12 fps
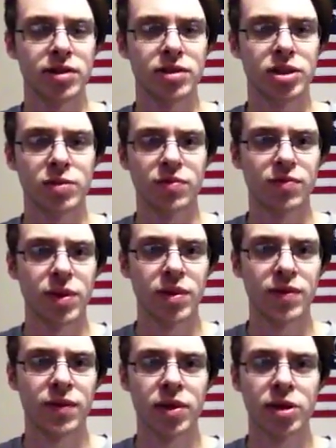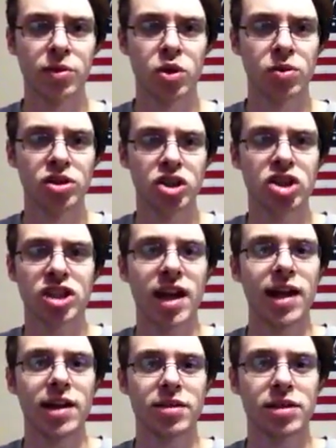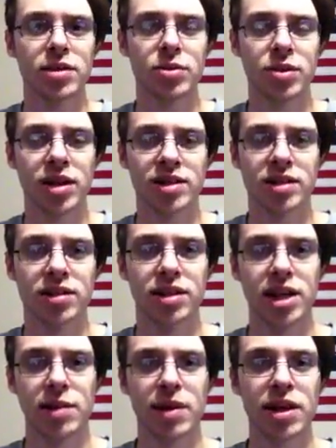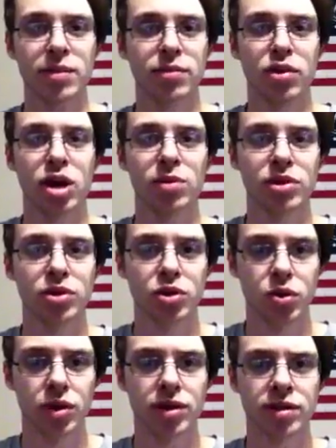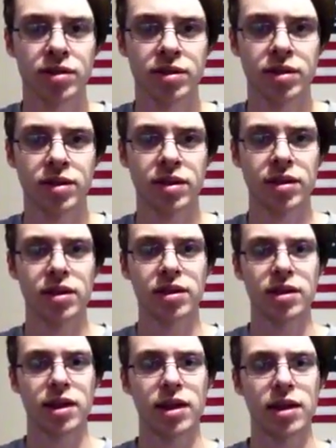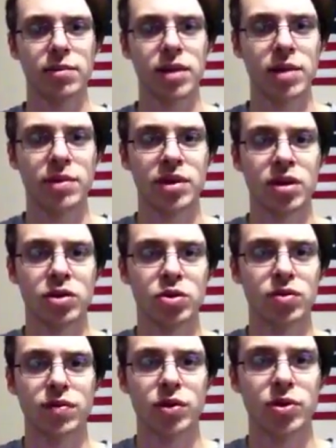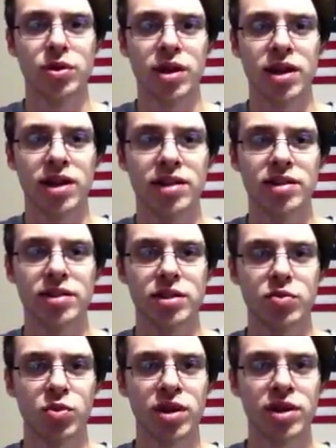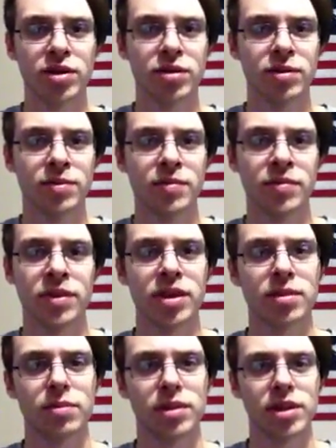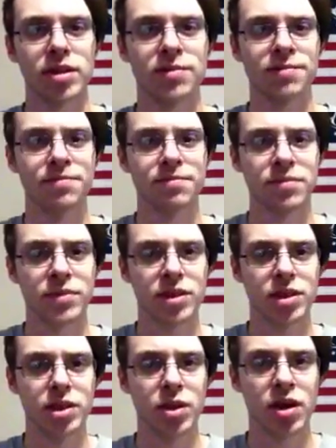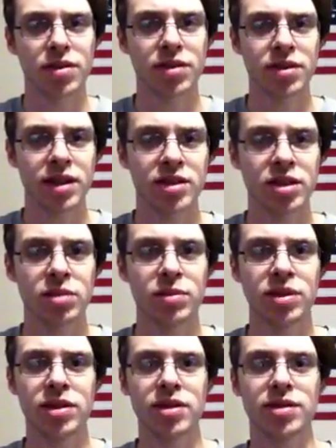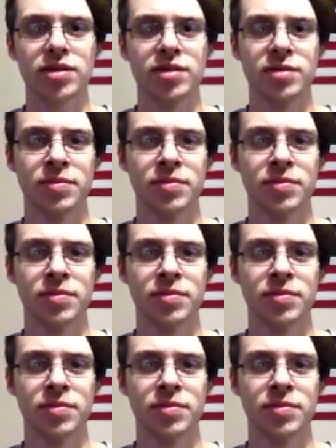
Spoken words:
just maybe funny moments, just anything you guys can name. I can probably do it. And maybe I'll do it for you guys as well. But, you know, I think that's going to be it.